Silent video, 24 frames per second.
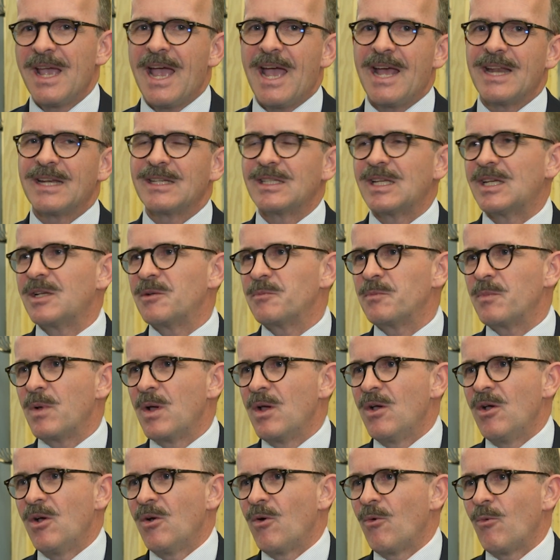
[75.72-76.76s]
And
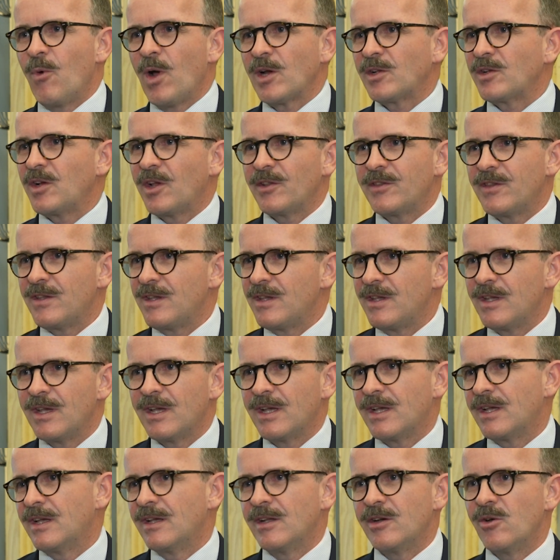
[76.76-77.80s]
what are
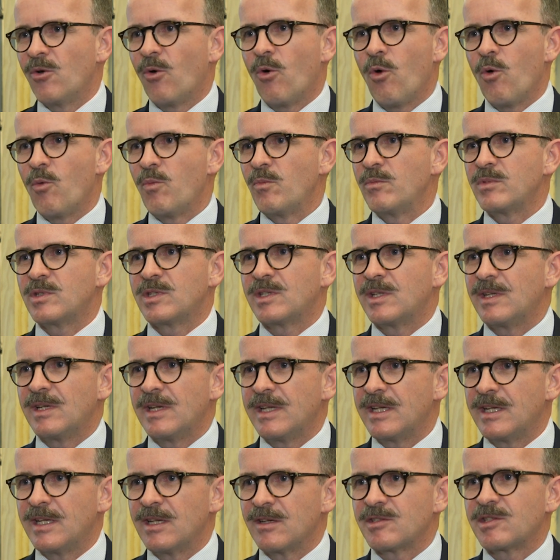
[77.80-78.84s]
the norms, the
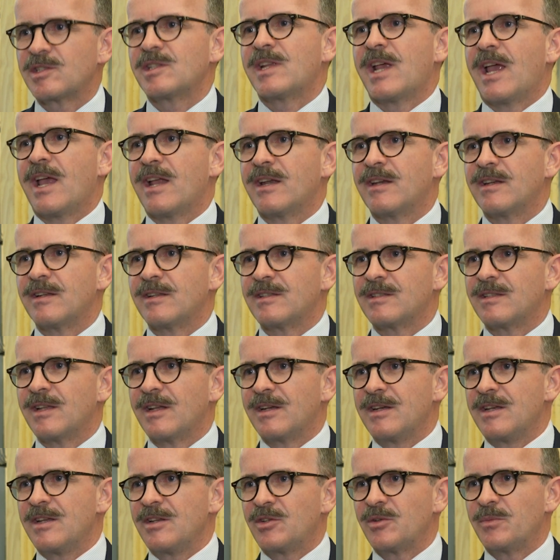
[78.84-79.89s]
legal standards
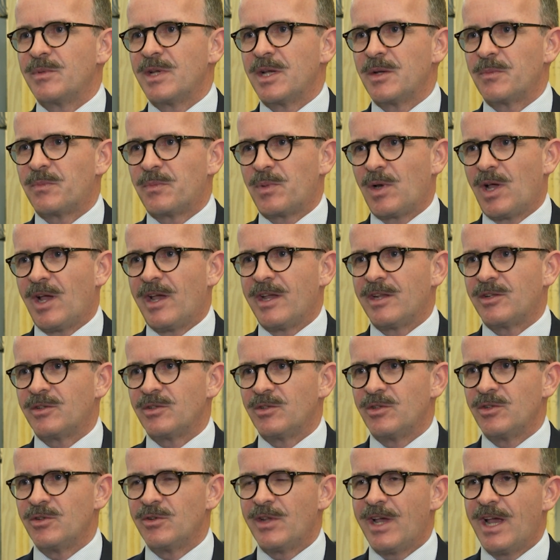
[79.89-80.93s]
that need to be applied
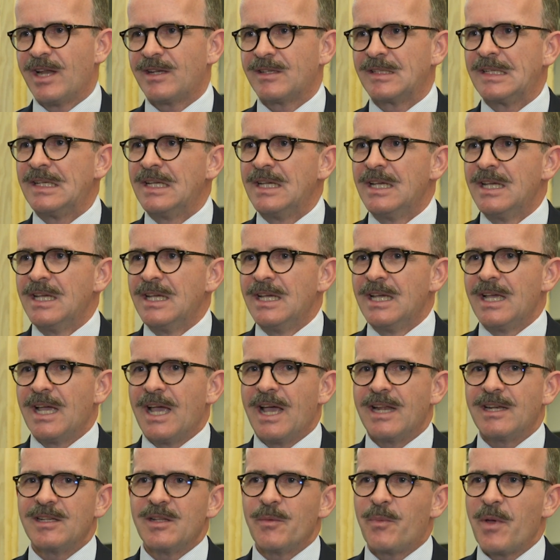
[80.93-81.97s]
to do that?
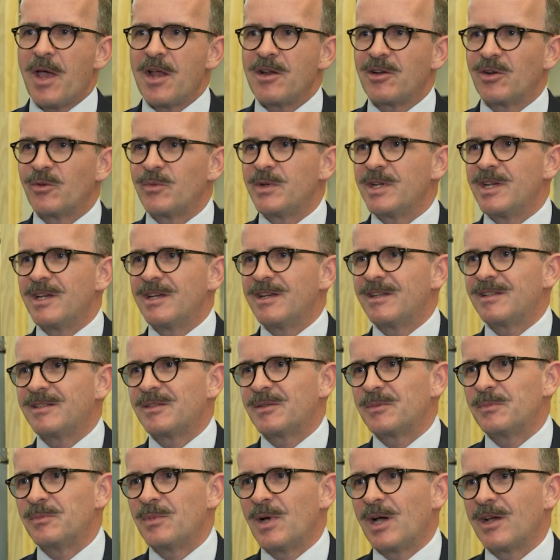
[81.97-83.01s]
And in the panel, we did it
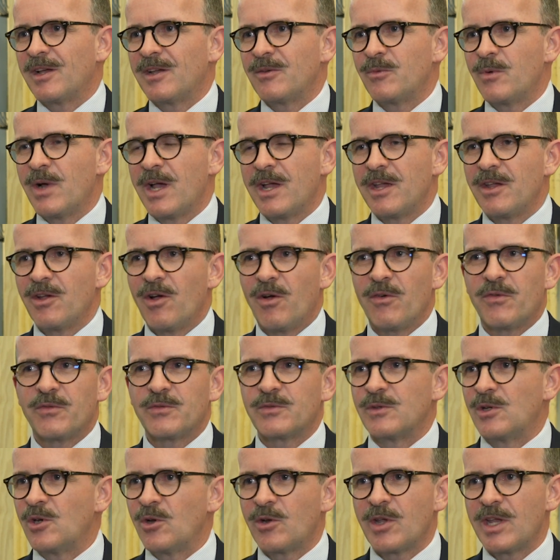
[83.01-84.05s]
by way of
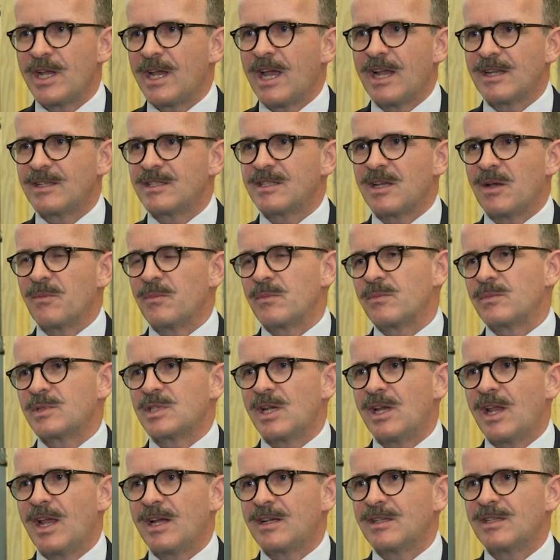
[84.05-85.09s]
looking at some
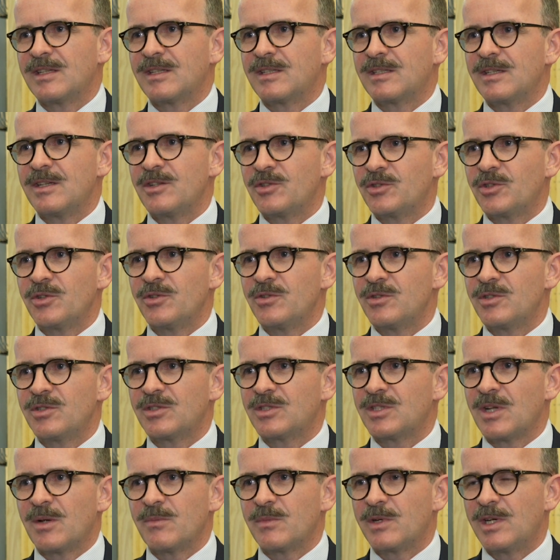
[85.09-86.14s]
selected issues,
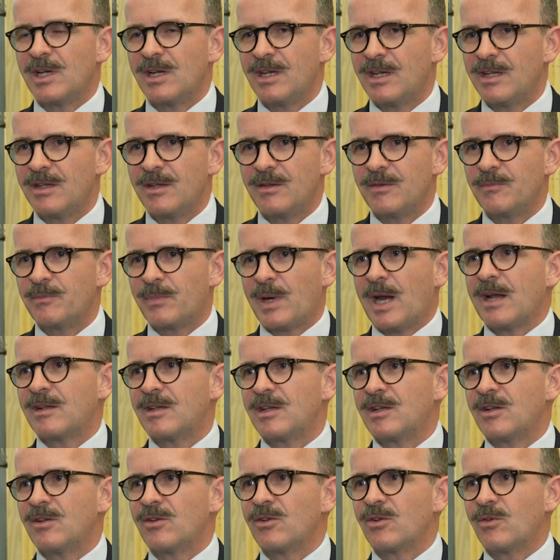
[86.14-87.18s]
some really
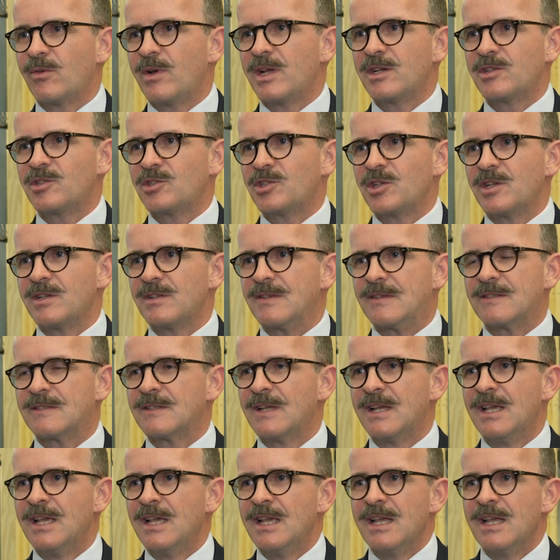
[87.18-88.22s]
practical questions,